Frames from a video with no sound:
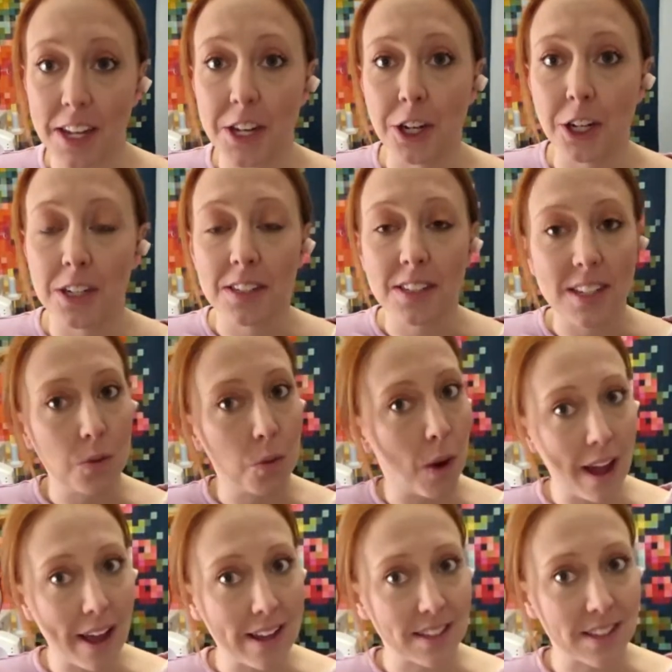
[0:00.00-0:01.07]
and you're going to see
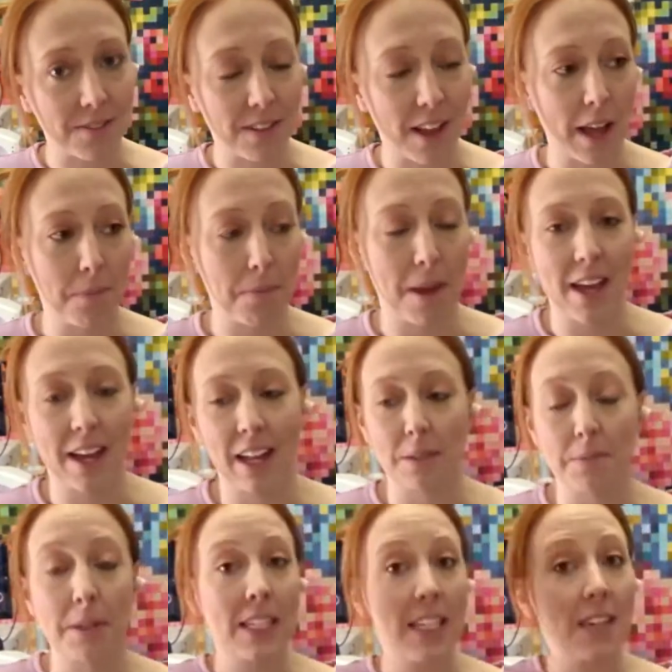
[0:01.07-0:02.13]
why it's the Flying Pig, and
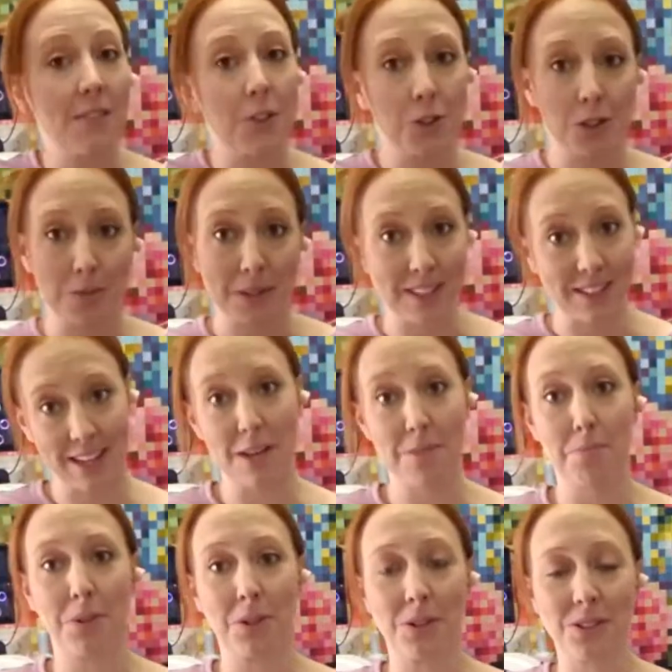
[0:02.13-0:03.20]
I'm going to give you some
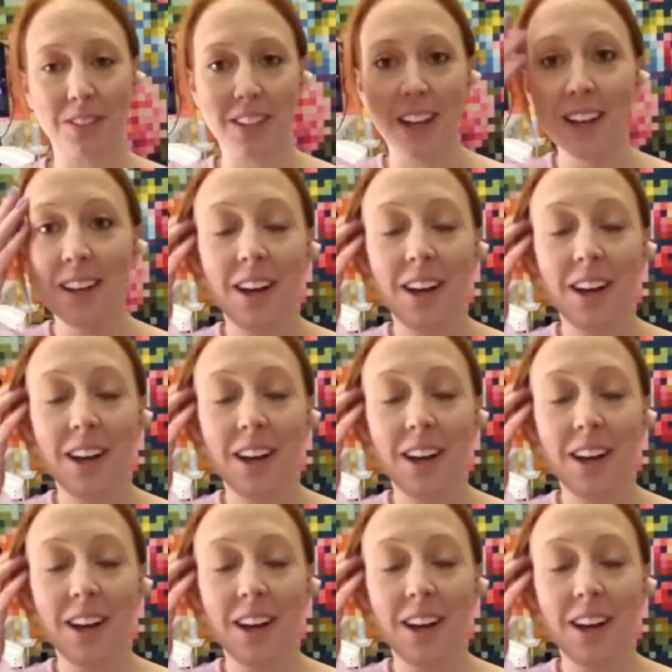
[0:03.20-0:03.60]
examples